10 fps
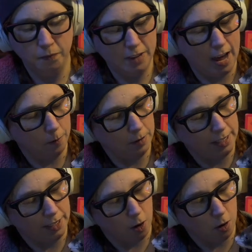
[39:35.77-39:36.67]
Yeah,
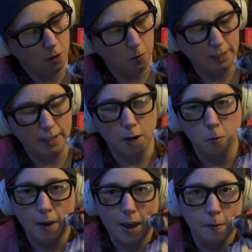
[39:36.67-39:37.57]
this is our newest little
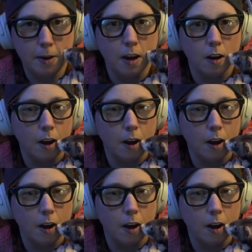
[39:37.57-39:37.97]
baby.